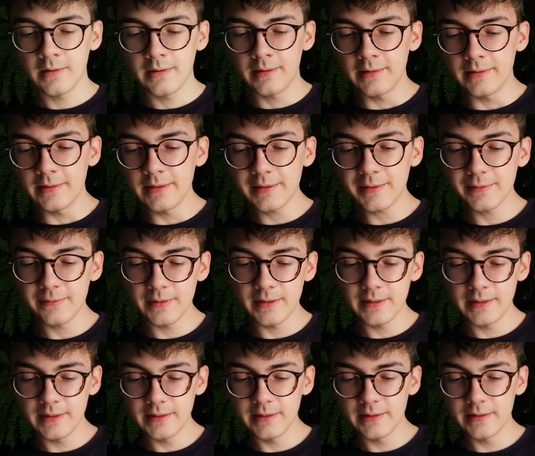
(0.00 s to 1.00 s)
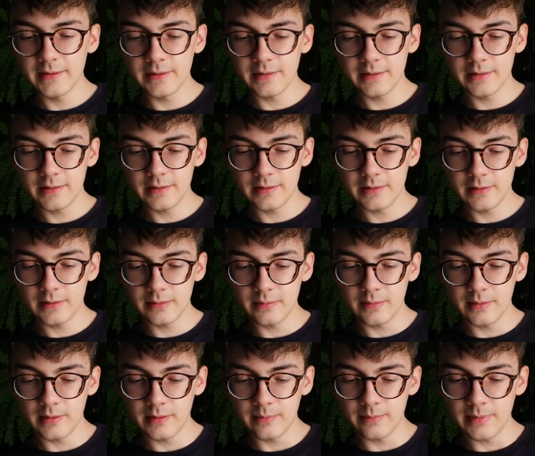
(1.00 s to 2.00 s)
The next one is
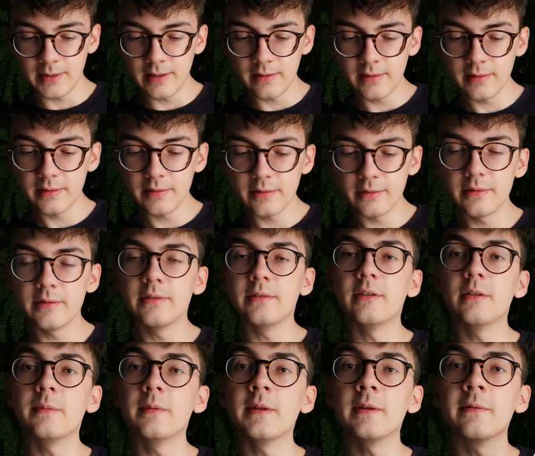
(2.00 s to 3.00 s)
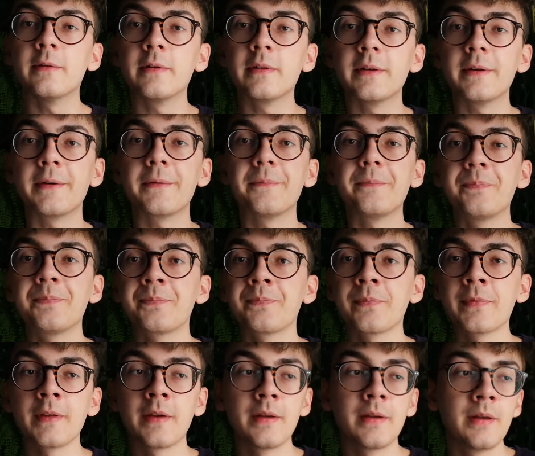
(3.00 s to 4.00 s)
Byredo Gypsy Water.
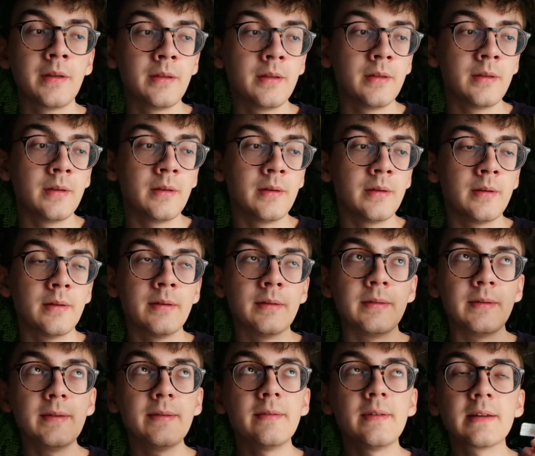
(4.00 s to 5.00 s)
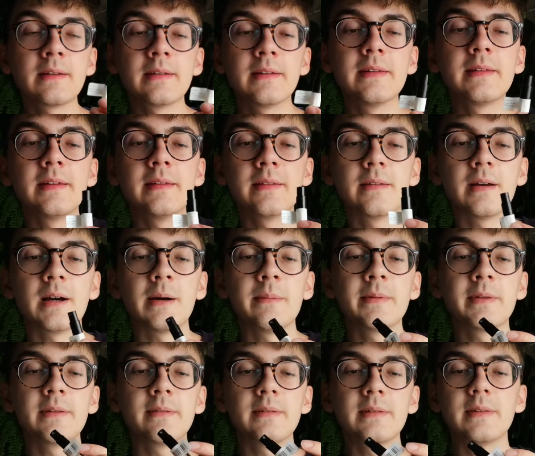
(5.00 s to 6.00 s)
This fragrance is
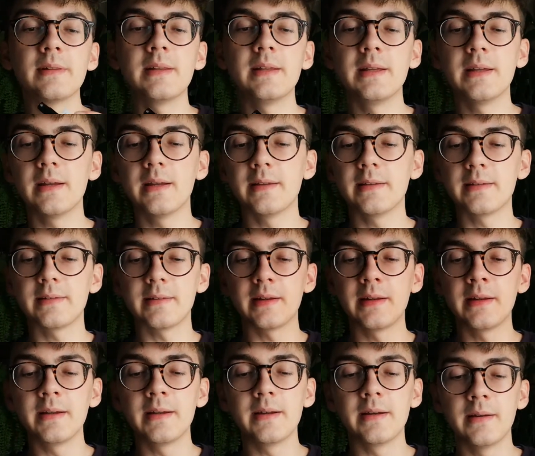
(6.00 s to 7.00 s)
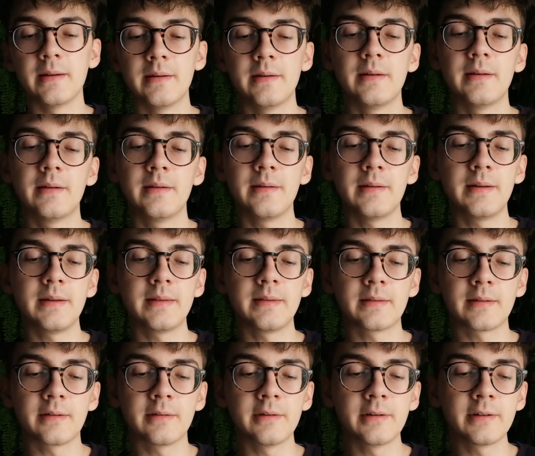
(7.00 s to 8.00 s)
absolutely stunning. It's
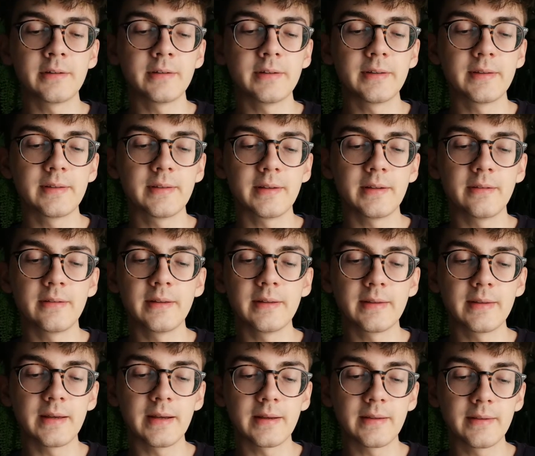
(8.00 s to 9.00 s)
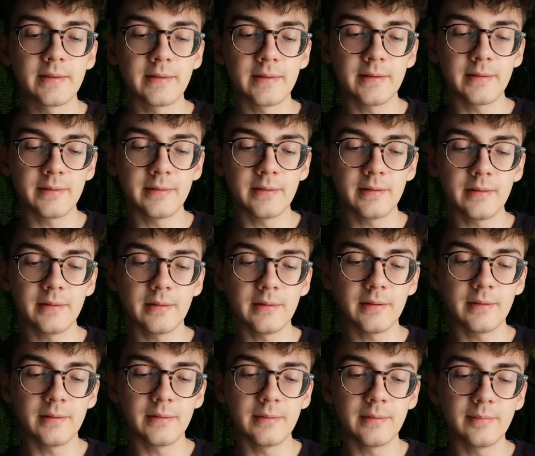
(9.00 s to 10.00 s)
a gorgeous unisex
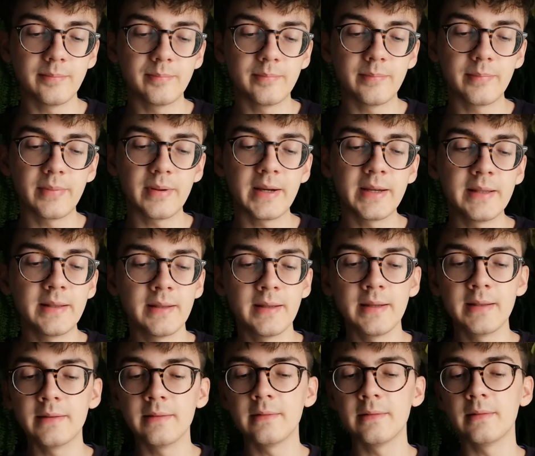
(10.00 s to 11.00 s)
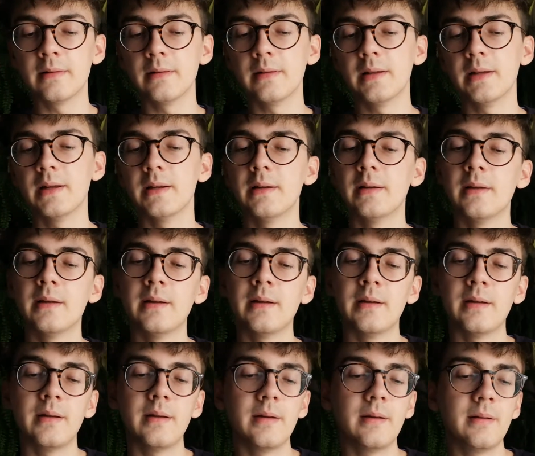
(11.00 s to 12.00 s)
pine needle,
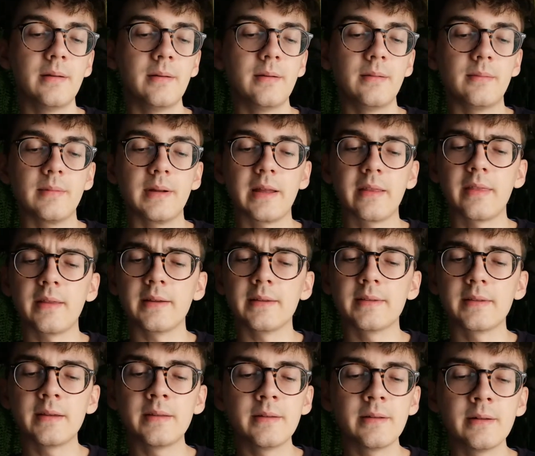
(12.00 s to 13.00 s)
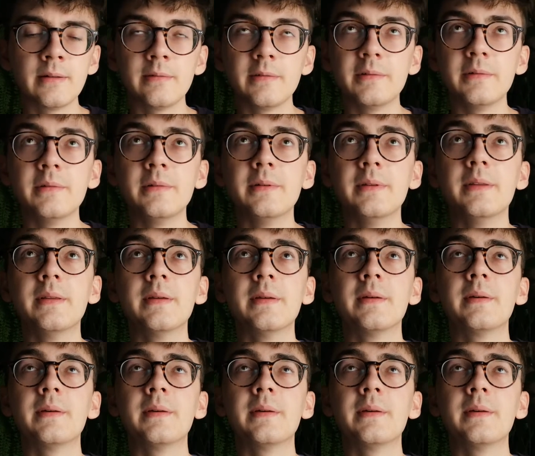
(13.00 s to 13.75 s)
I think sandalwood.